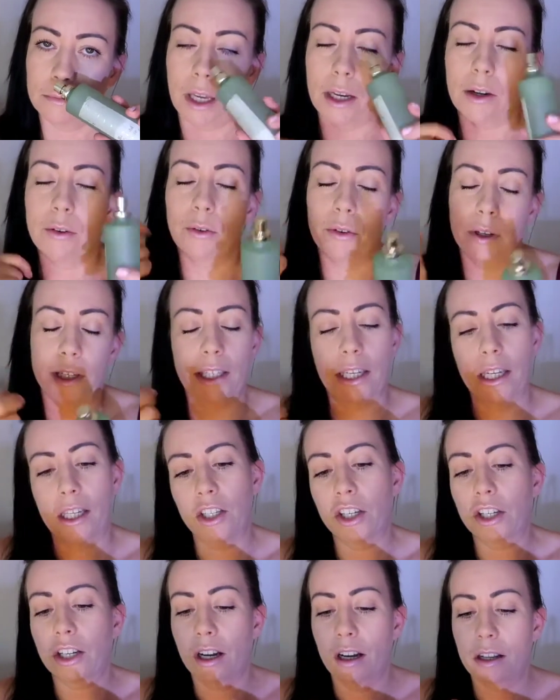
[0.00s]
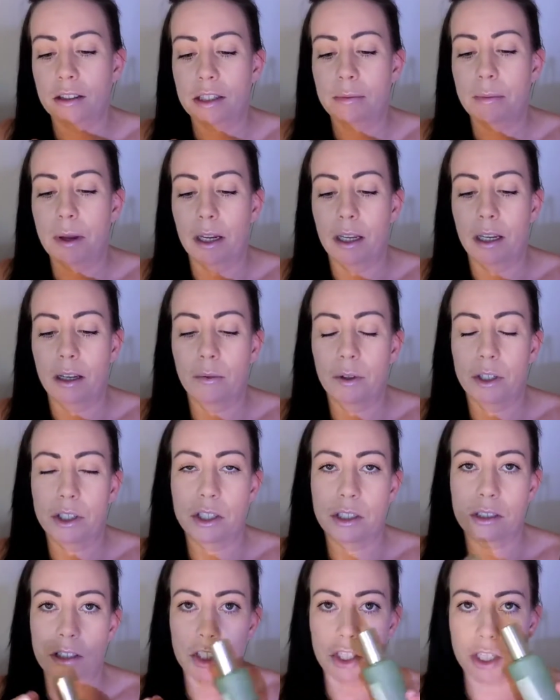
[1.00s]
I know, again, you can't smell it,
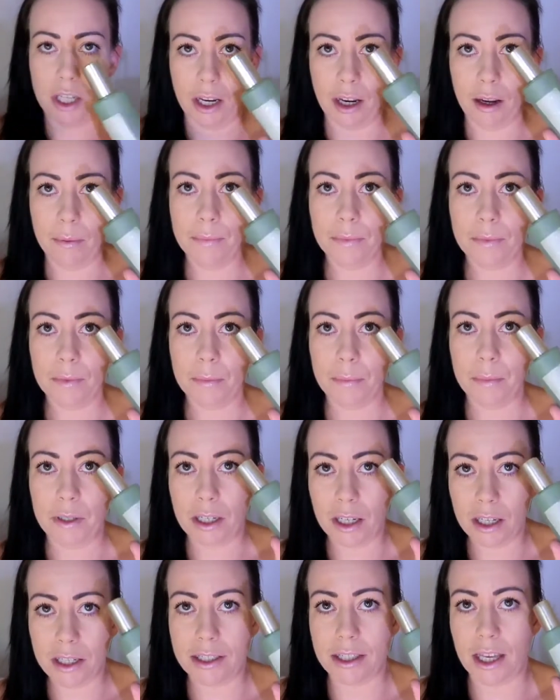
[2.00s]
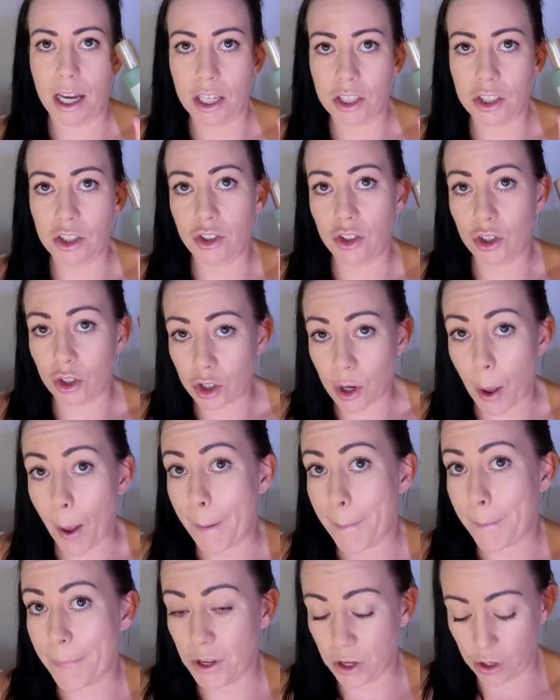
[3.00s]
which is a shame, because that is just
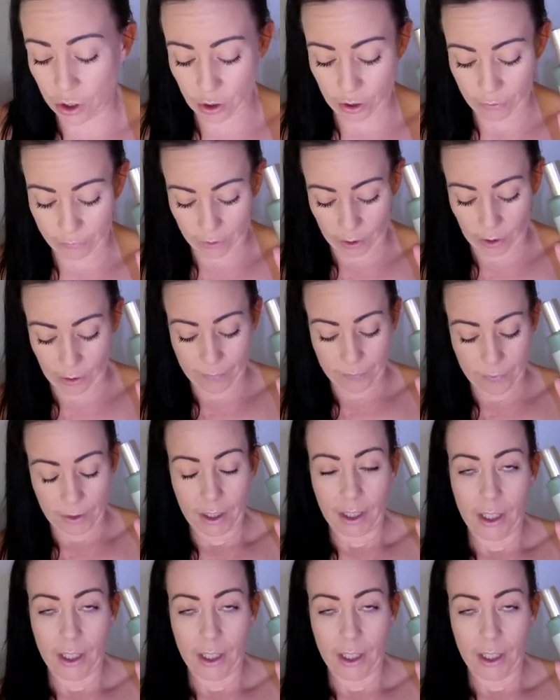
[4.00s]
beautiful.